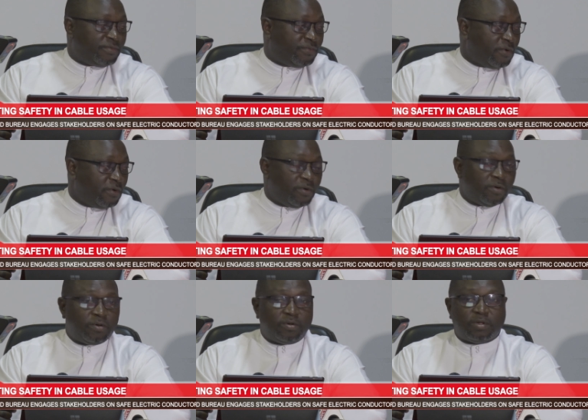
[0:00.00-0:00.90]

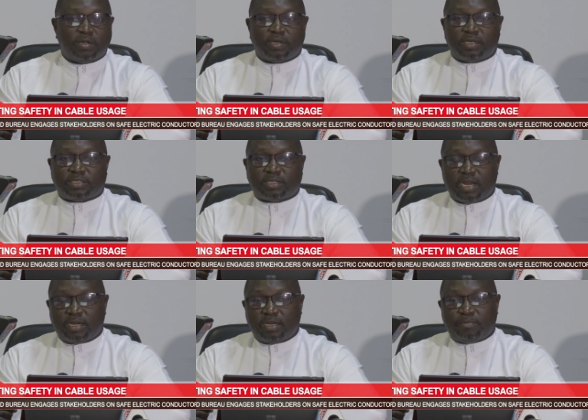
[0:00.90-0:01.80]
for the
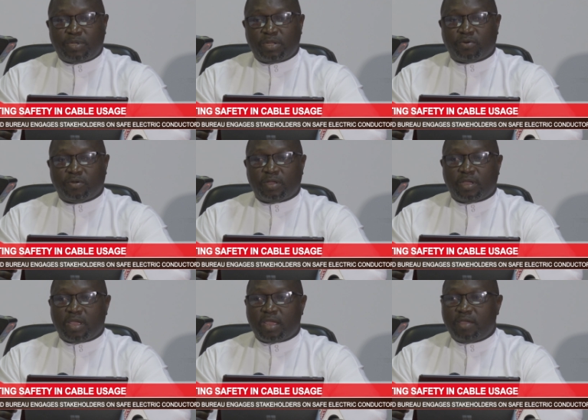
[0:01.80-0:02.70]
Standard Bureau
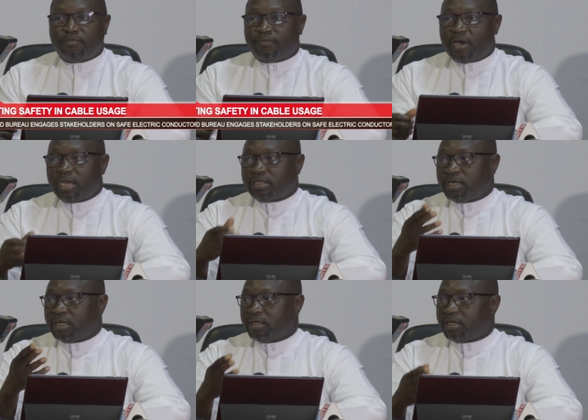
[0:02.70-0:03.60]

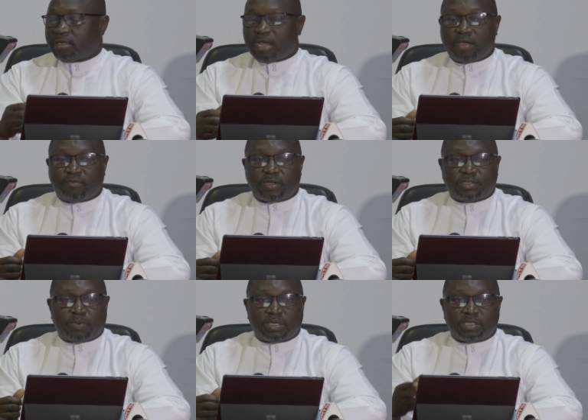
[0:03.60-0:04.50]
inviting the
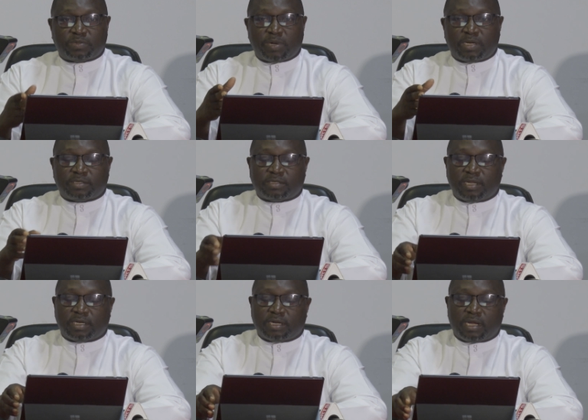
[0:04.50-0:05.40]
diverse participants
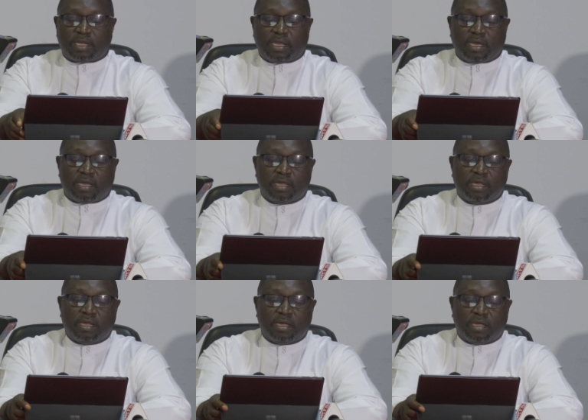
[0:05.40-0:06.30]
that are here
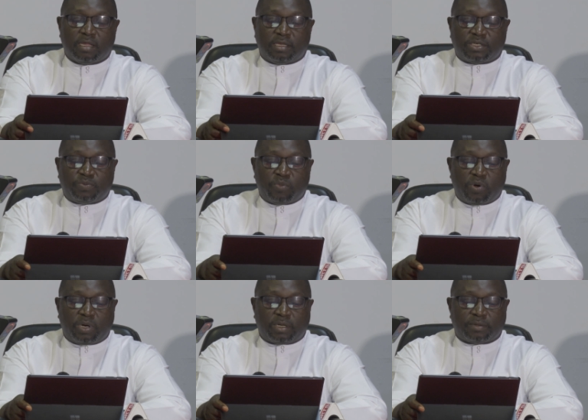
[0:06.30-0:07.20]
this
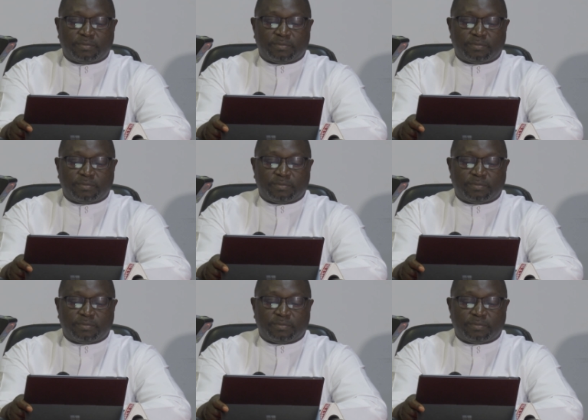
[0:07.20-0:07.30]
morning.